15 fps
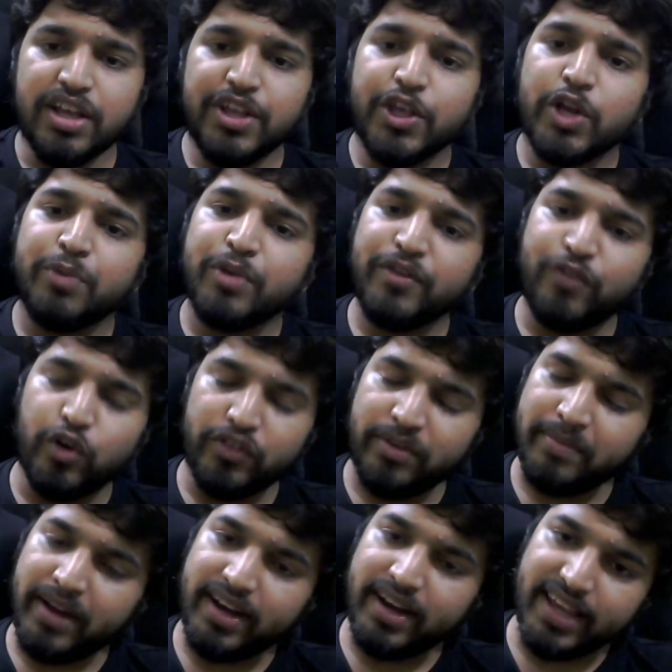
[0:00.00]
Removing 4 from
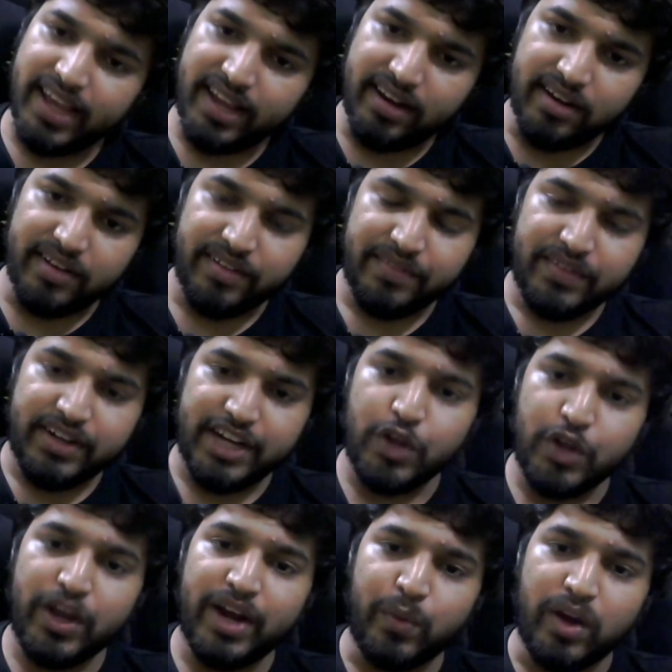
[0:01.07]
9 again till you
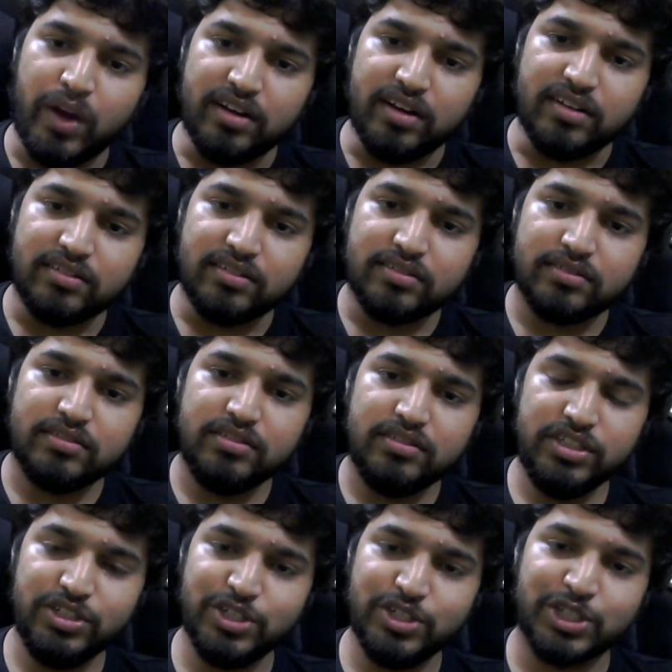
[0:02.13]
get 1.
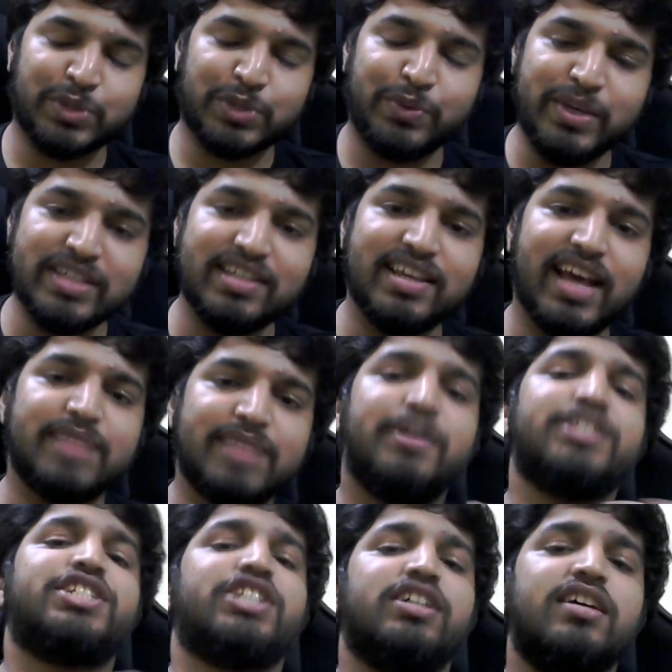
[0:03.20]
You're squeezing as
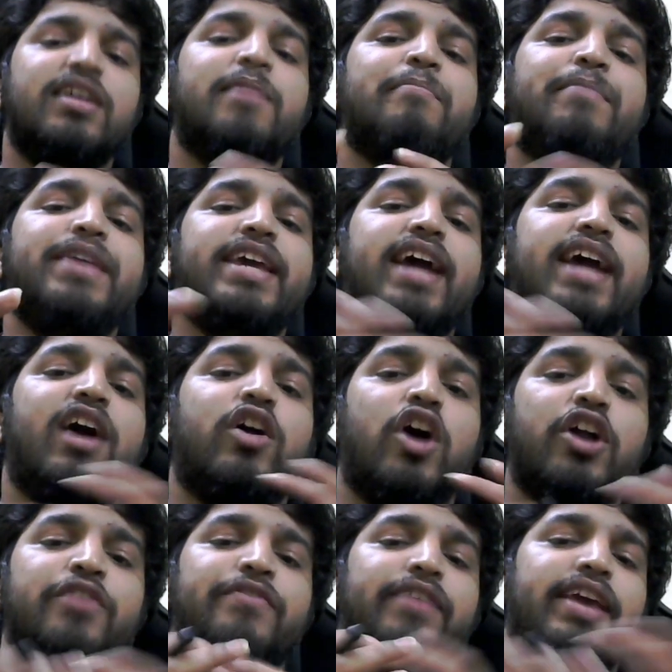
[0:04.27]
much B
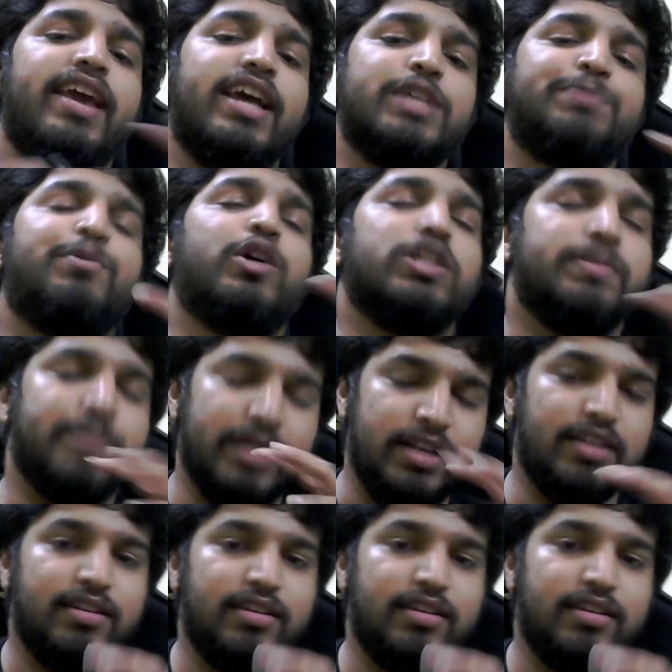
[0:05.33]
out of A as possible.